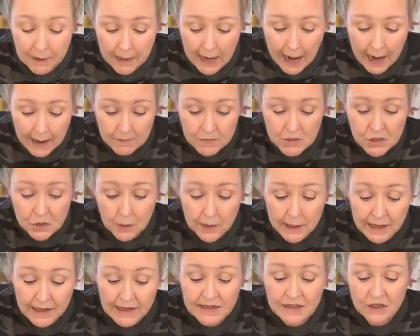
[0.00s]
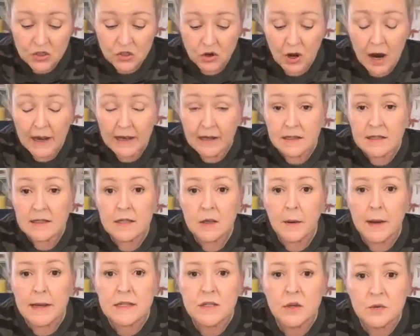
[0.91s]
but I'm doing it to dry it
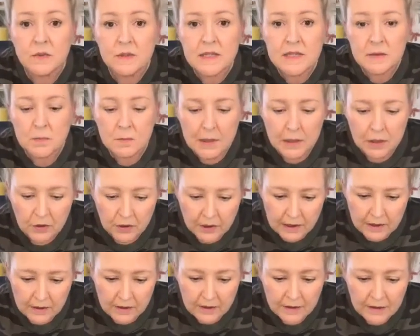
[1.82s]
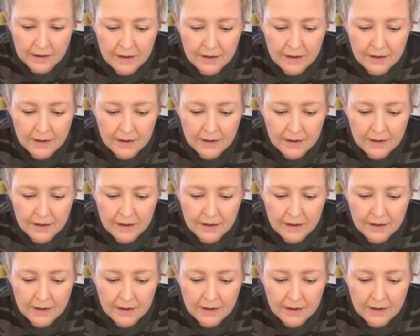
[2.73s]
so I don't smear it.